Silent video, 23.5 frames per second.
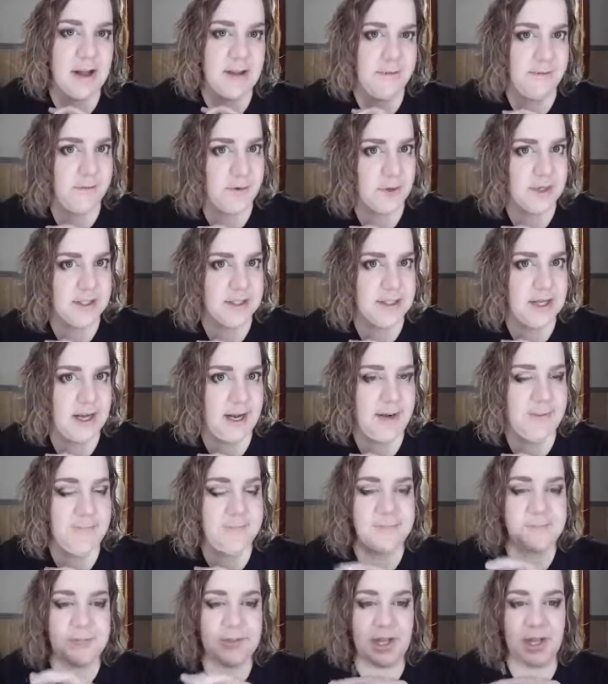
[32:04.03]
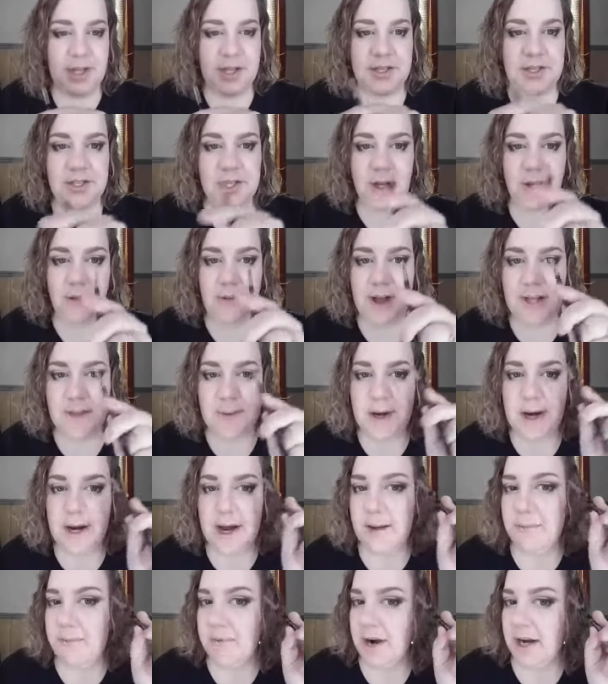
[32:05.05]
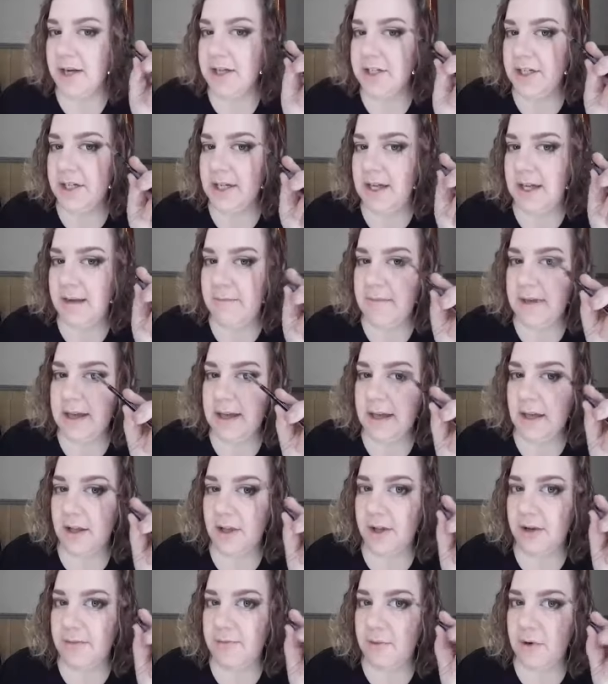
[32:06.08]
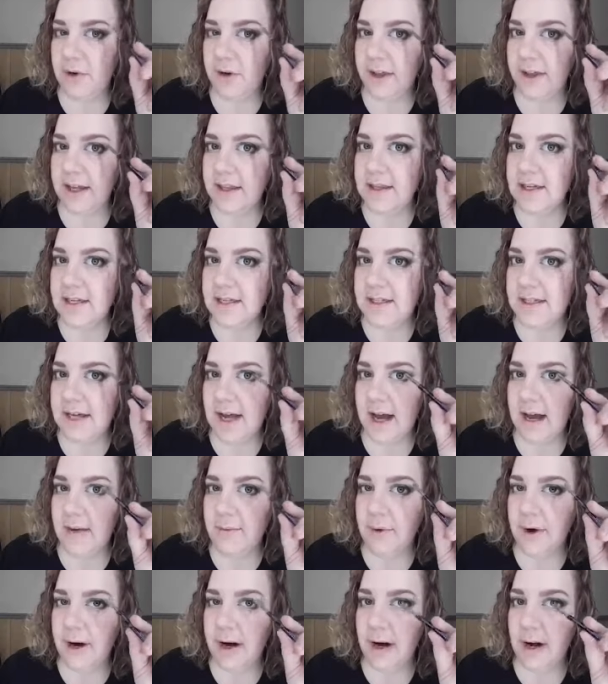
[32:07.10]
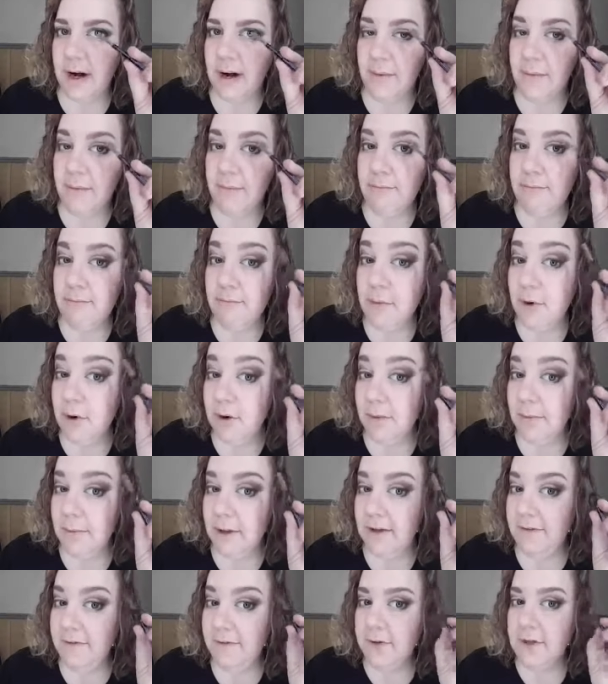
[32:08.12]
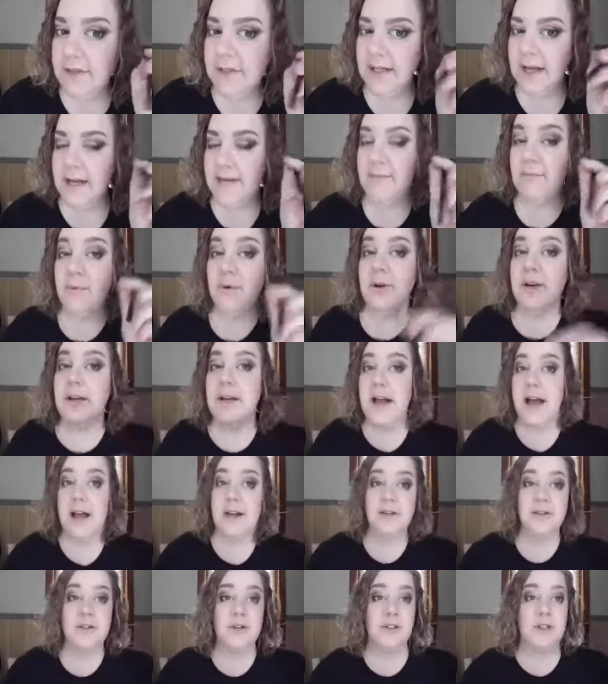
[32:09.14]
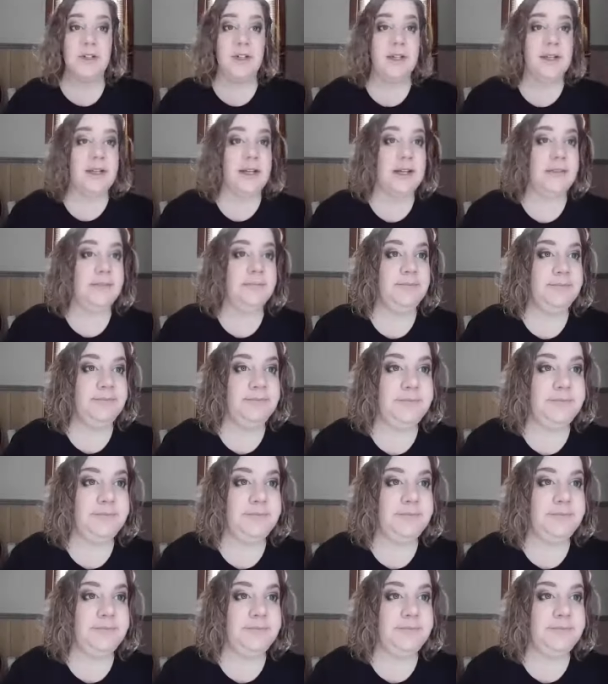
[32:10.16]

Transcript: my forte. So that's why I brush it and make it look more like this side, where more my forte, more natural looking.